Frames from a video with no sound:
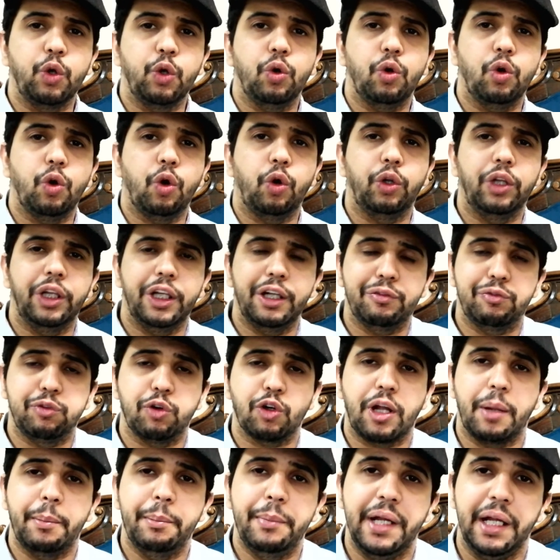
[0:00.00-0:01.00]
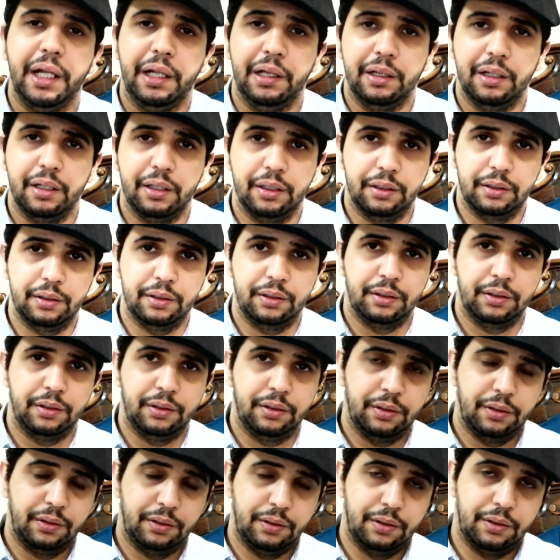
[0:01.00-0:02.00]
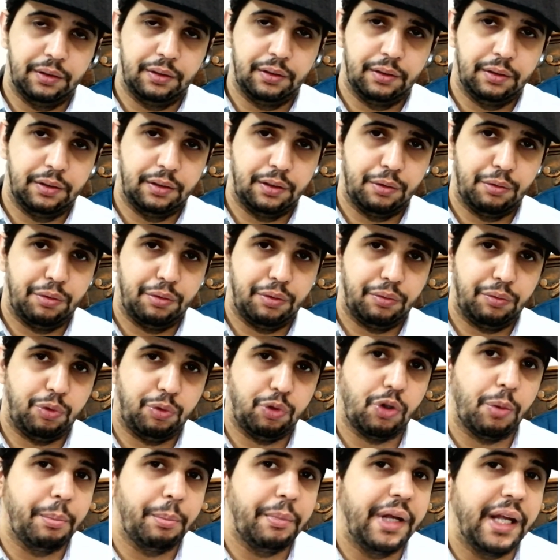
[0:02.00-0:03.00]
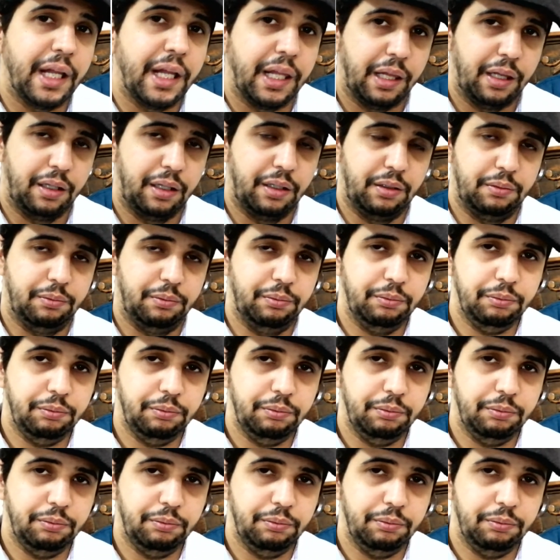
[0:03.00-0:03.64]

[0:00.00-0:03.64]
you only for a male. For a male.